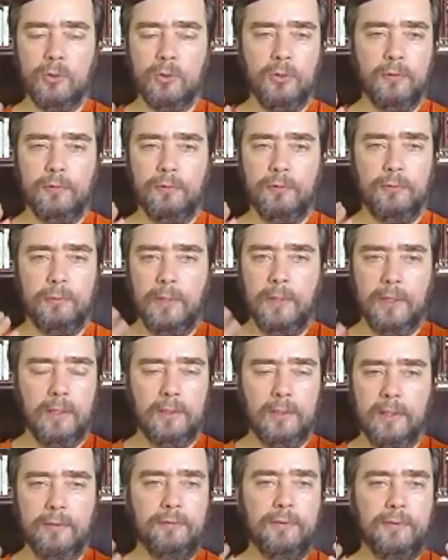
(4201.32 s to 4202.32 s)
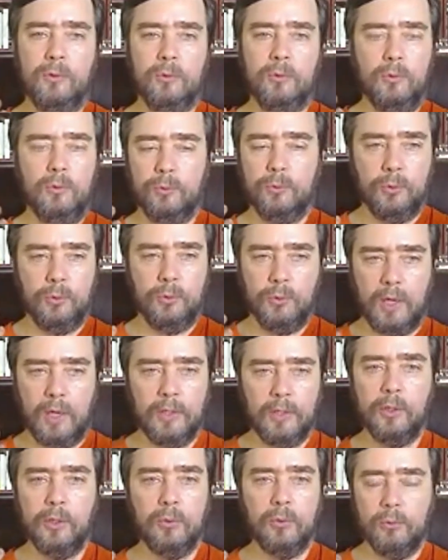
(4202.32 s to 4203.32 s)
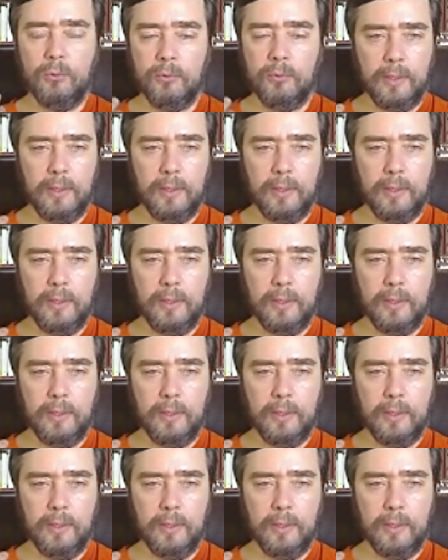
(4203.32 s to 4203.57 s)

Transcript: of left to argue,